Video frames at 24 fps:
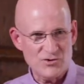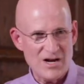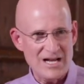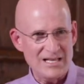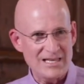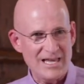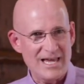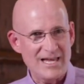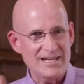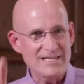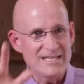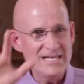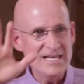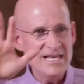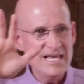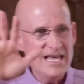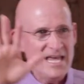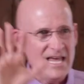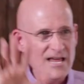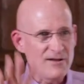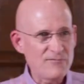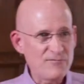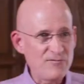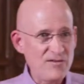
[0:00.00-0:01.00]
dry land.
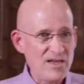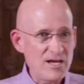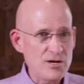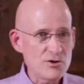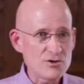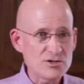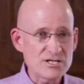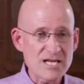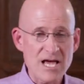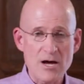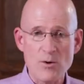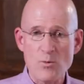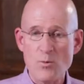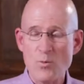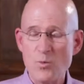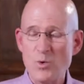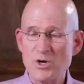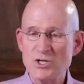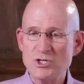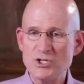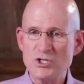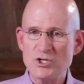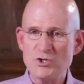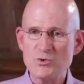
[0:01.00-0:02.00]
It figures out
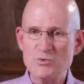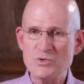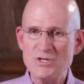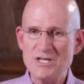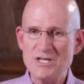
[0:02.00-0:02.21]
what you